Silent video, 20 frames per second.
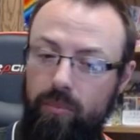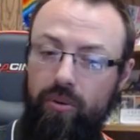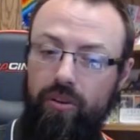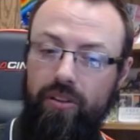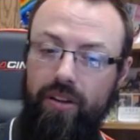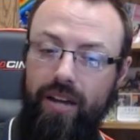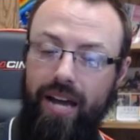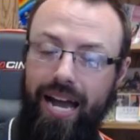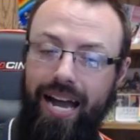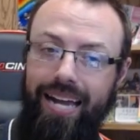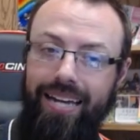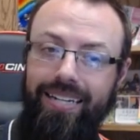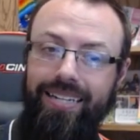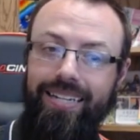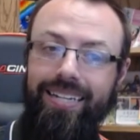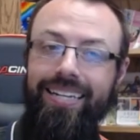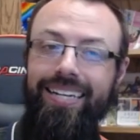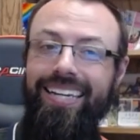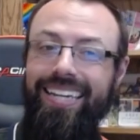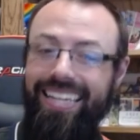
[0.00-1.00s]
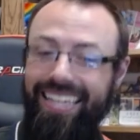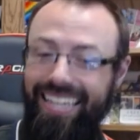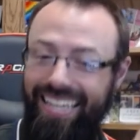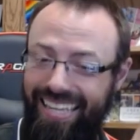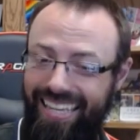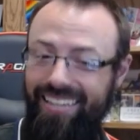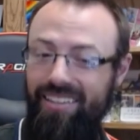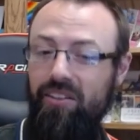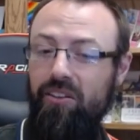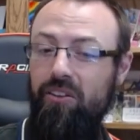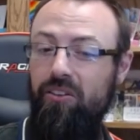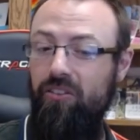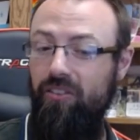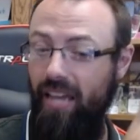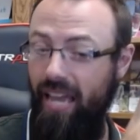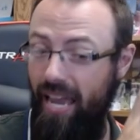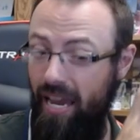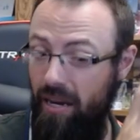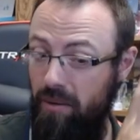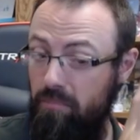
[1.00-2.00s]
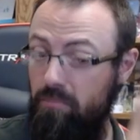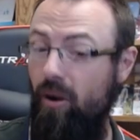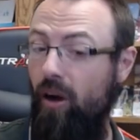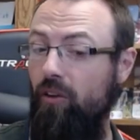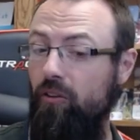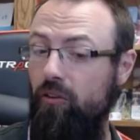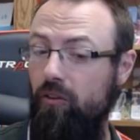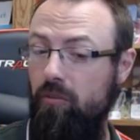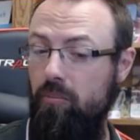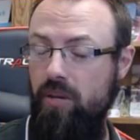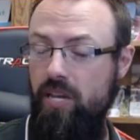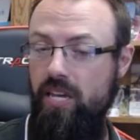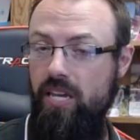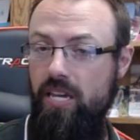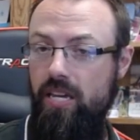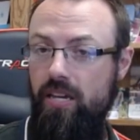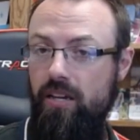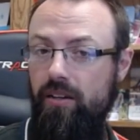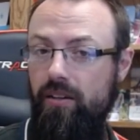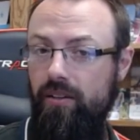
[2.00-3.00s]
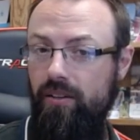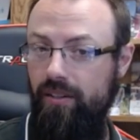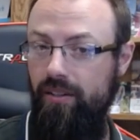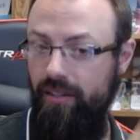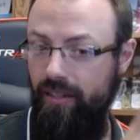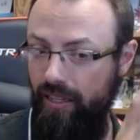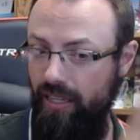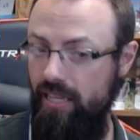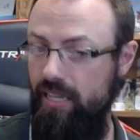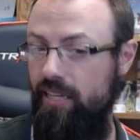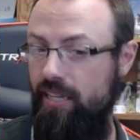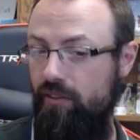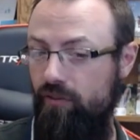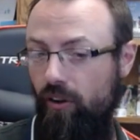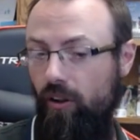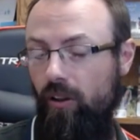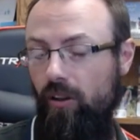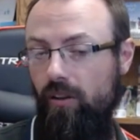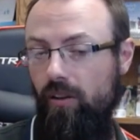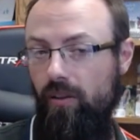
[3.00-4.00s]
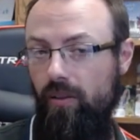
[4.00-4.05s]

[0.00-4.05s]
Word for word: with God is and must be evil.